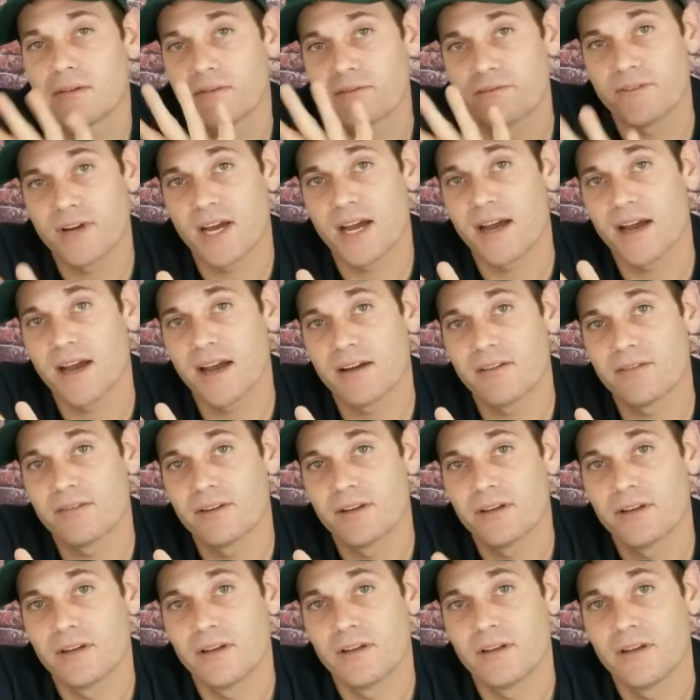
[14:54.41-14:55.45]
Five,
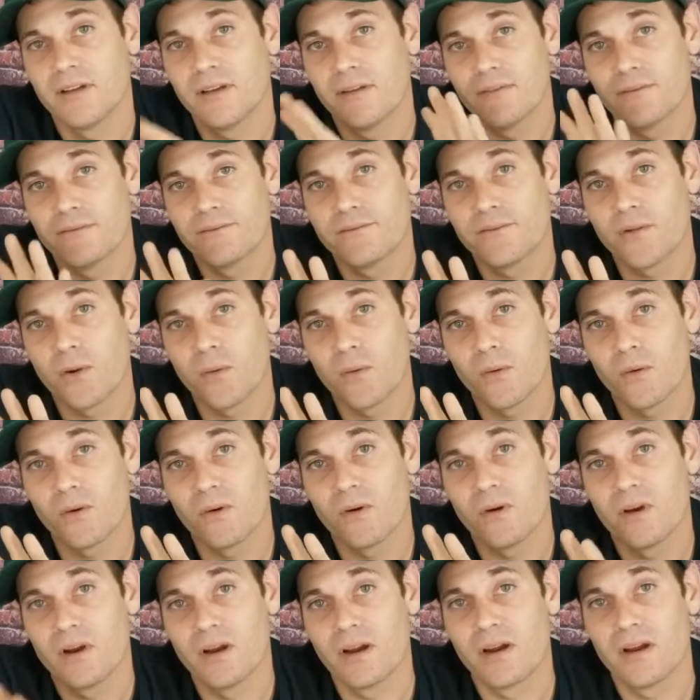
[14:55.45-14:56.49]

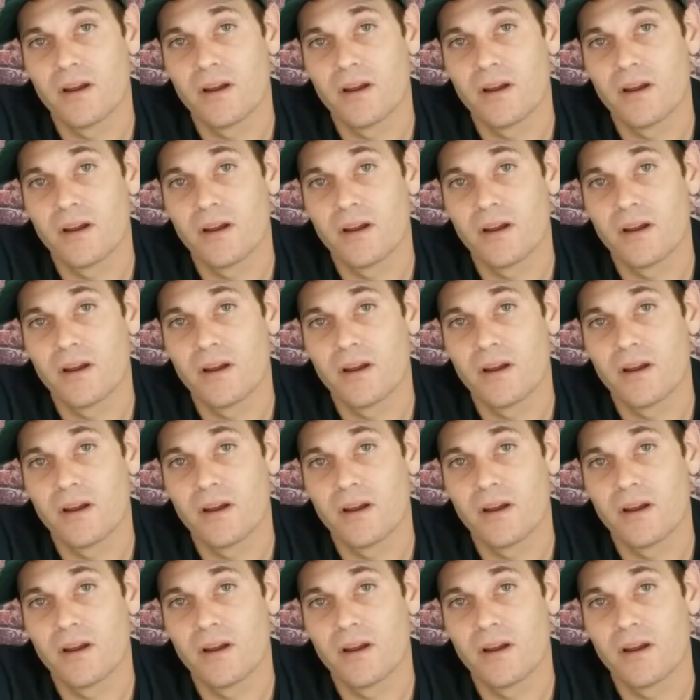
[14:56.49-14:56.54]
four,